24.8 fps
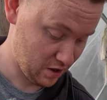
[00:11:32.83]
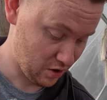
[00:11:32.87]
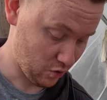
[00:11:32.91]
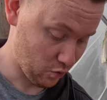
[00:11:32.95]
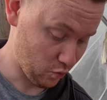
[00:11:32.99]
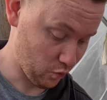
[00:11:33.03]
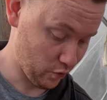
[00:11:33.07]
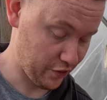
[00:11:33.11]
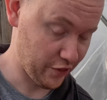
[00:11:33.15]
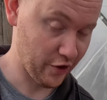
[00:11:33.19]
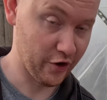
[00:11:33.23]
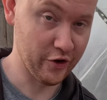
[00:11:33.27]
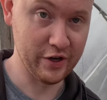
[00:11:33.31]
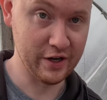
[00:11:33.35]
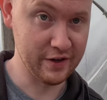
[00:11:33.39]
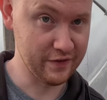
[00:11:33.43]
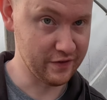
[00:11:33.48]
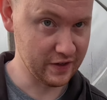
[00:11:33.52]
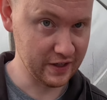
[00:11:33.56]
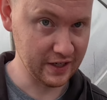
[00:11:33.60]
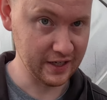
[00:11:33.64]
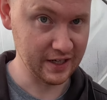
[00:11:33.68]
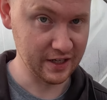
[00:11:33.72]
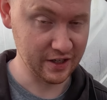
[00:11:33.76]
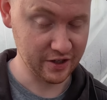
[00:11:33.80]
without even
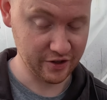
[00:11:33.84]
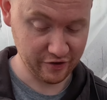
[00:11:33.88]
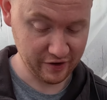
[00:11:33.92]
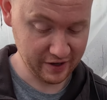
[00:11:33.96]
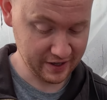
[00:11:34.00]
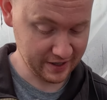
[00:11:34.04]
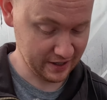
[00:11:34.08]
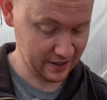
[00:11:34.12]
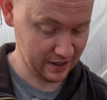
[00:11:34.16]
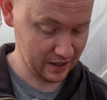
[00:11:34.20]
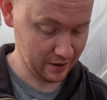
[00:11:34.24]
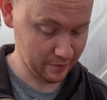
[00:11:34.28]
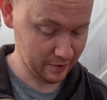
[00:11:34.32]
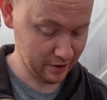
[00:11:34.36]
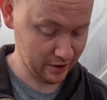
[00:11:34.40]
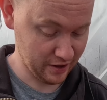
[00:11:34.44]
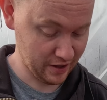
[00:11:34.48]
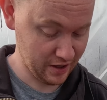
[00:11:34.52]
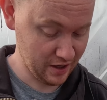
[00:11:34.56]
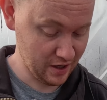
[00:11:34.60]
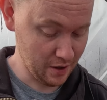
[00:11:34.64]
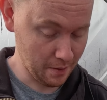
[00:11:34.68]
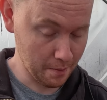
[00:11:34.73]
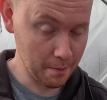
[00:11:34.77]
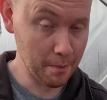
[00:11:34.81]
needing to write a label.
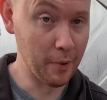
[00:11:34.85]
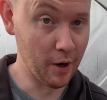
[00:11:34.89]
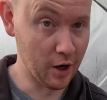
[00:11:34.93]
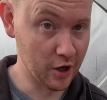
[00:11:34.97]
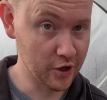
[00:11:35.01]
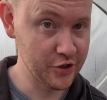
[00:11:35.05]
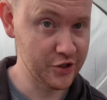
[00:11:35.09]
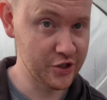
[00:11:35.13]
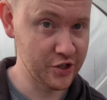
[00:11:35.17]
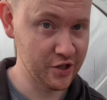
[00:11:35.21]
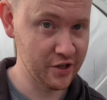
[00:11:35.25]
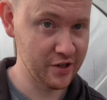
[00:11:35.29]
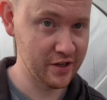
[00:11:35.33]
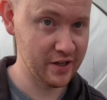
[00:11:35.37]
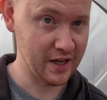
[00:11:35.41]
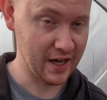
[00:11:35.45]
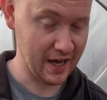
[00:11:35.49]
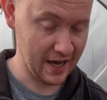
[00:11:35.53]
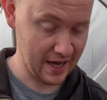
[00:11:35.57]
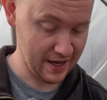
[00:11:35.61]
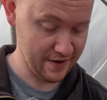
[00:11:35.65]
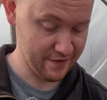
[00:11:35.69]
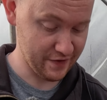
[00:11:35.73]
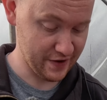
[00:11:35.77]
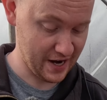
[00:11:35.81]
But
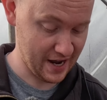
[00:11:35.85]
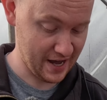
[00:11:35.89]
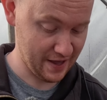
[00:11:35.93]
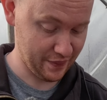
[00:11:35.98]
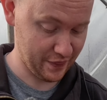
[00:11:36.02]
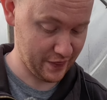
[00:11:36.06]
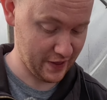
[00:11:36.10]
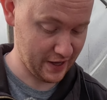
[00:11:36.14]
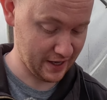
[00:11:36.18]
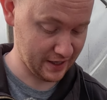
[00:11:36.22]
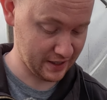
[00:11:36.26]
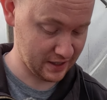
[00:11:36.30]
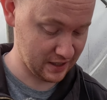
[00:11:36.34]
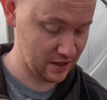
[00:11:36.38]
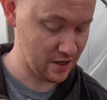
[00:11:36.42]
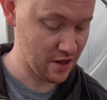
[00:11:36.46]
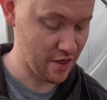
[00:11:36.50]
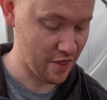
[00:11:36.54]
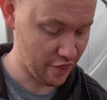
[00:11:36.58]
even at that,